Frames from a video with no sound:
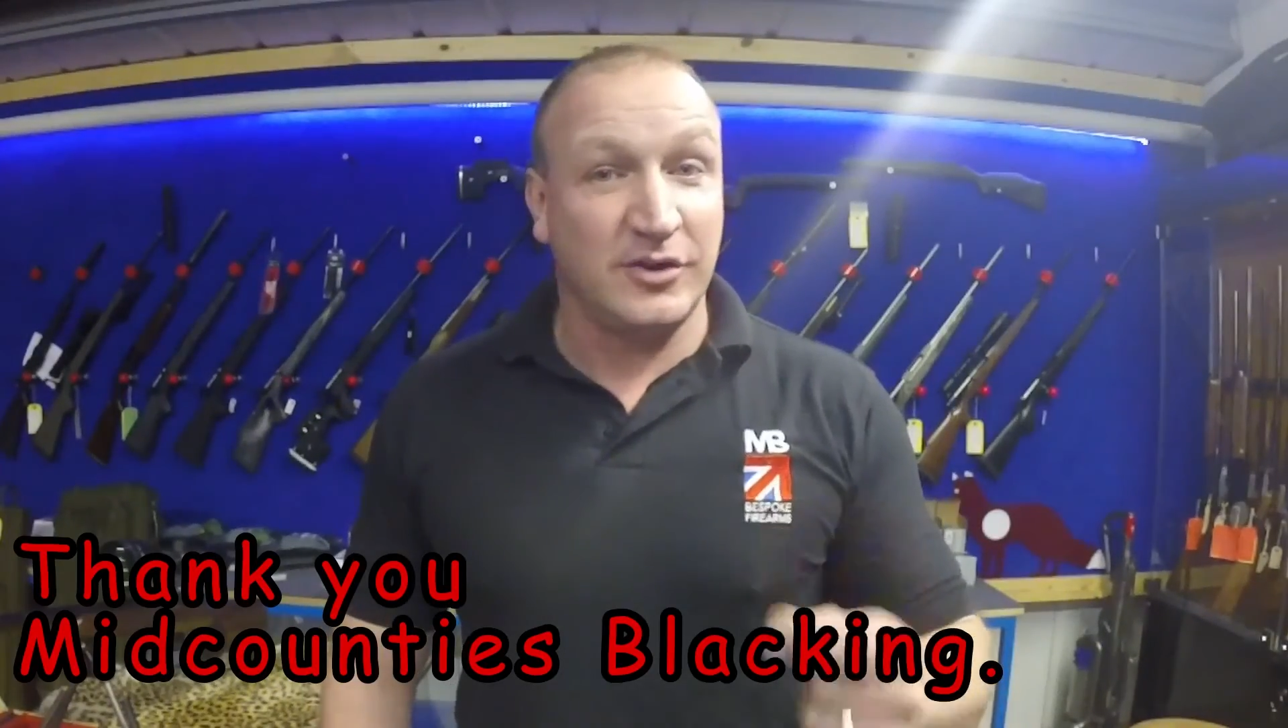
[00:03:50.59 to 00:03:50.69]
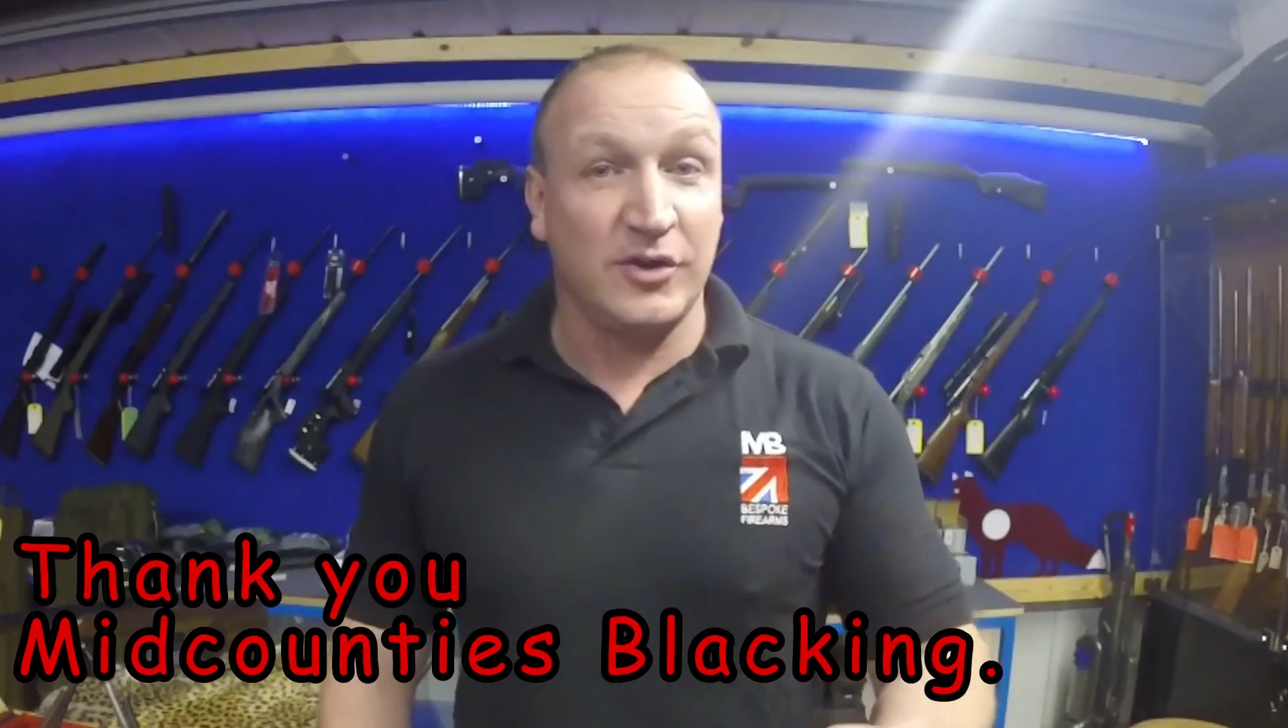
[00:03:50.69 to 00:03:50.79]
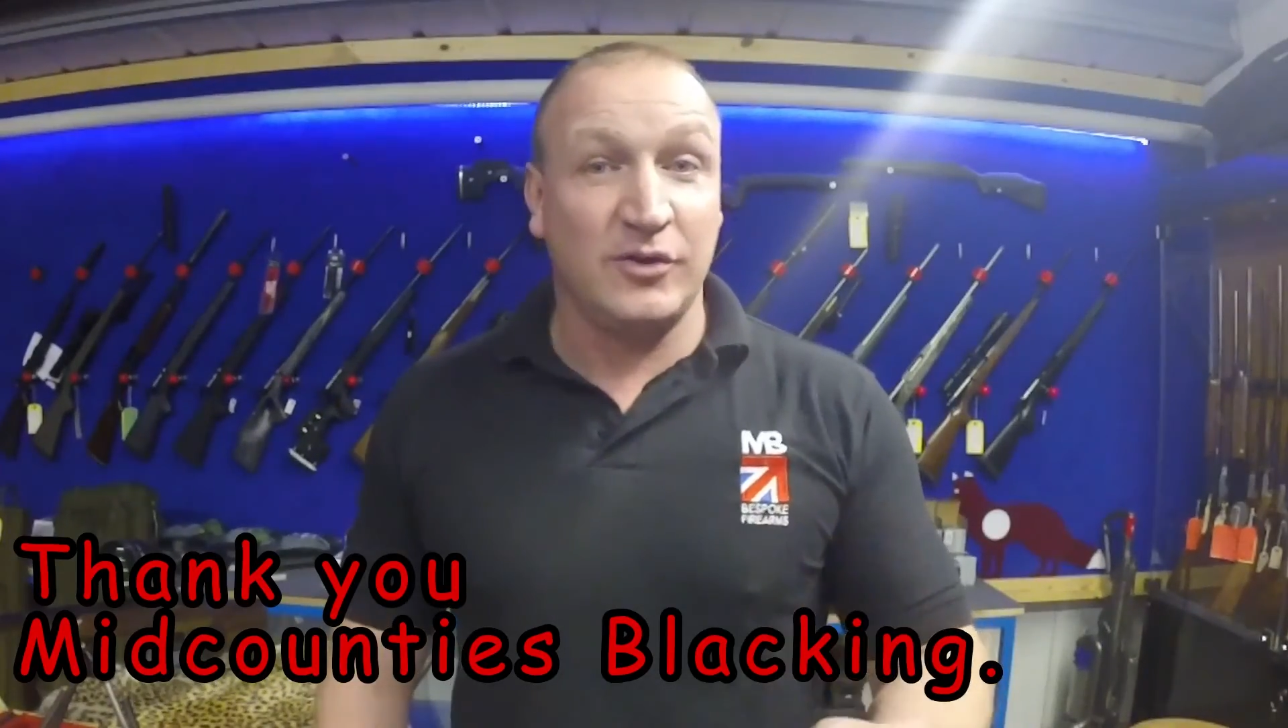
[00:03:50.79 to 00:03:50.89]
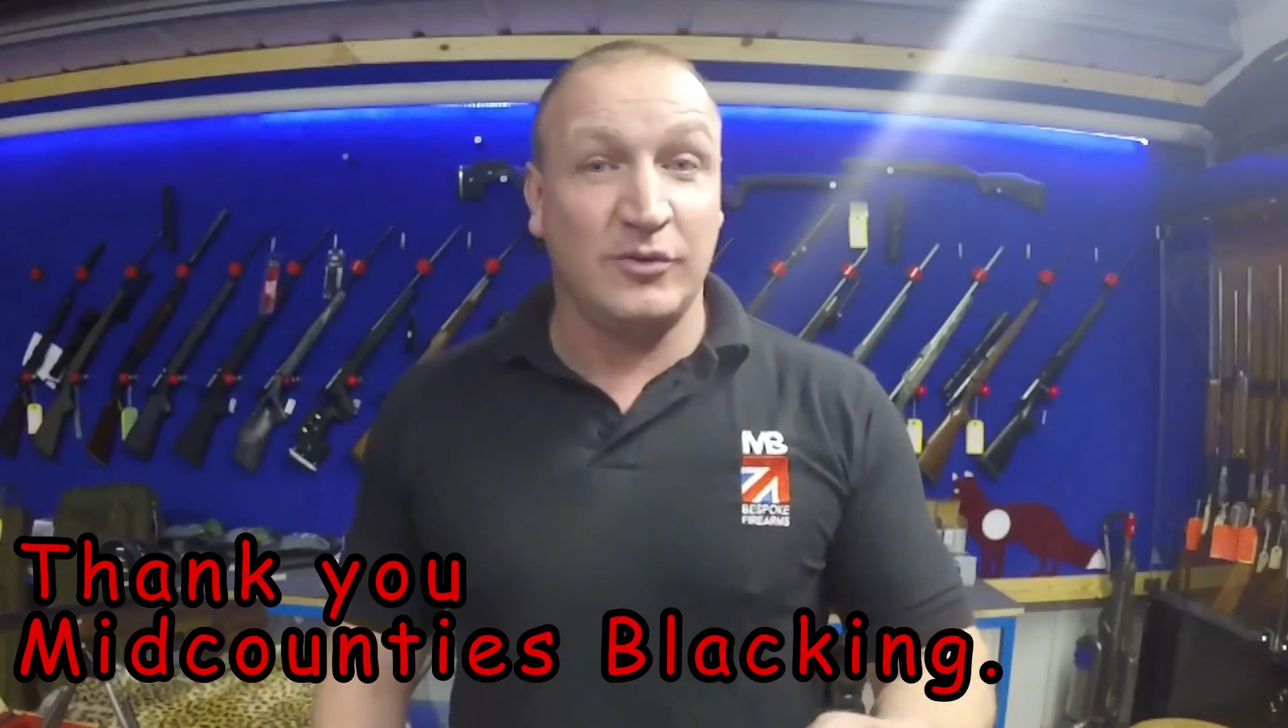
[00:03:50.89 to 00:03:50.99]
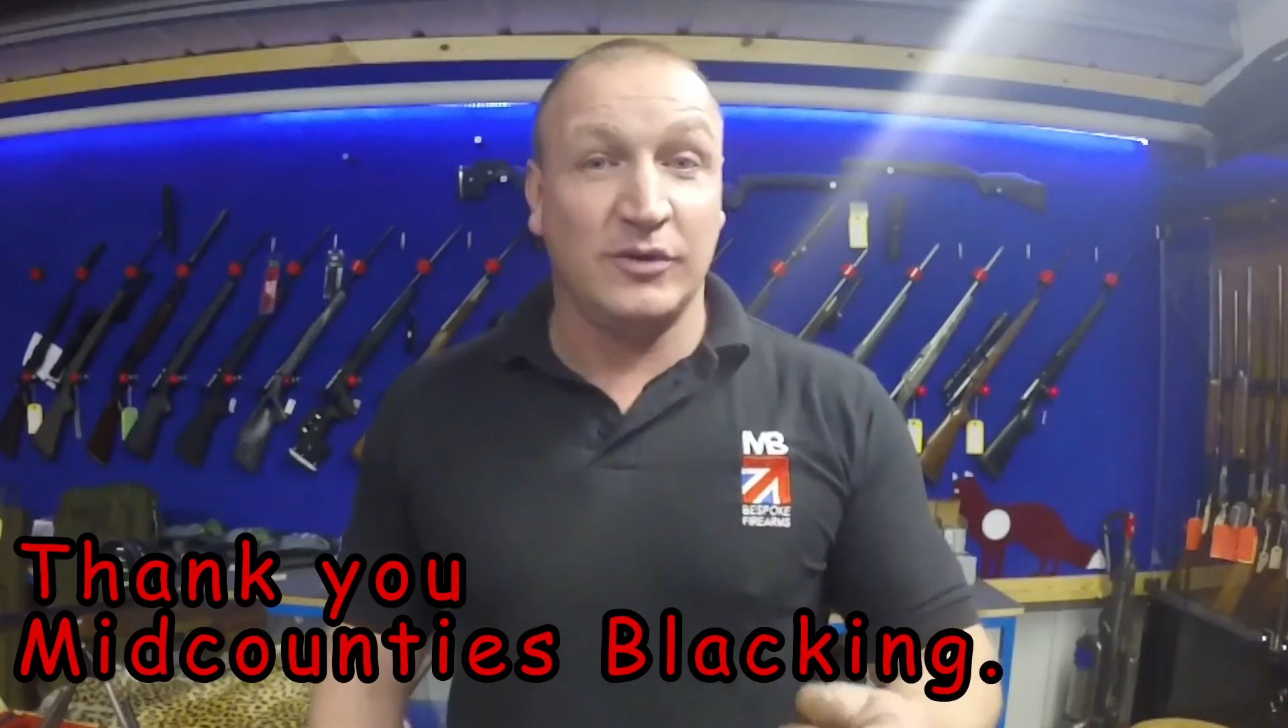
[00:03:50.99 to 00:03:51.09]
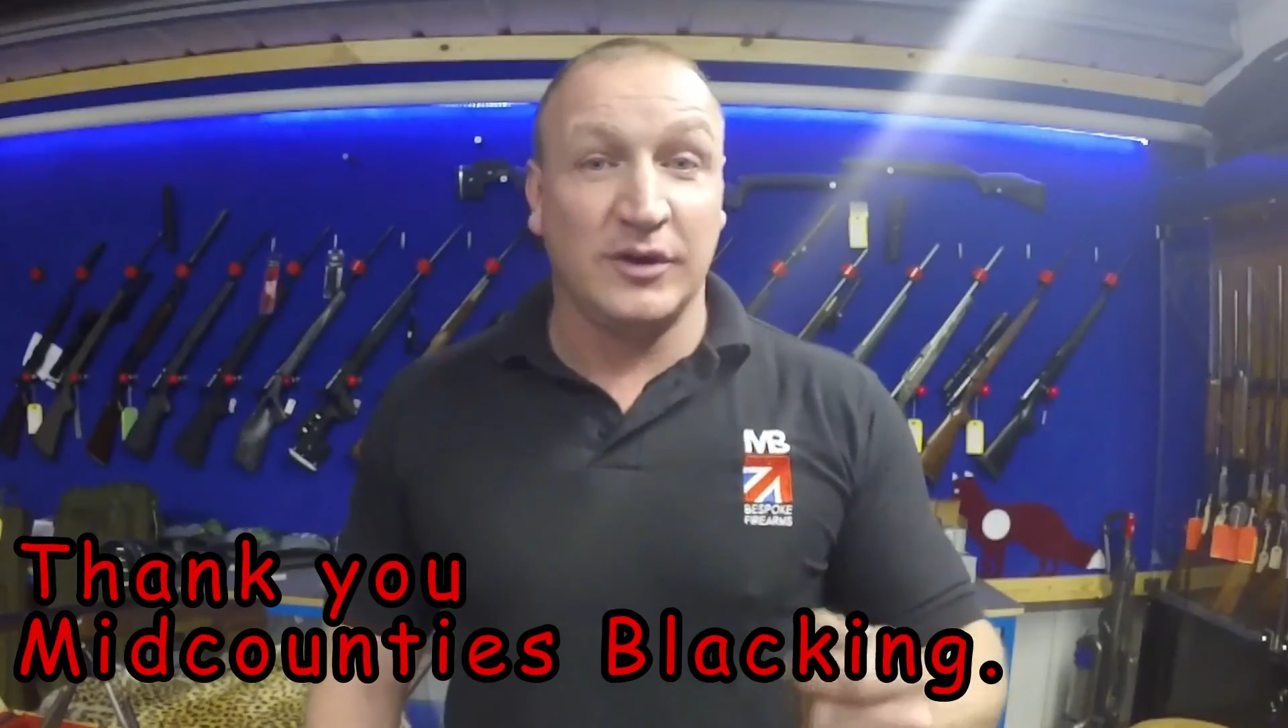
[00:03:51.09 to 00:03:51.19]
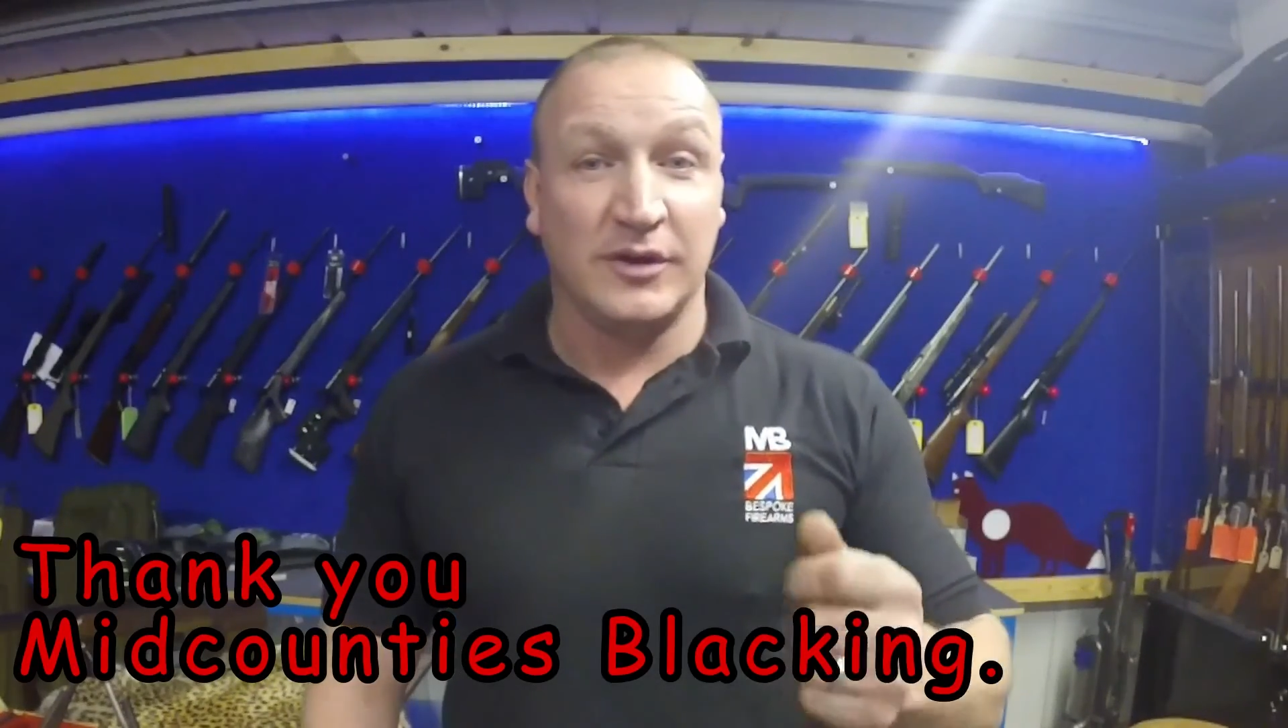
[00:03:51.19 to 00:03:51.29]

you,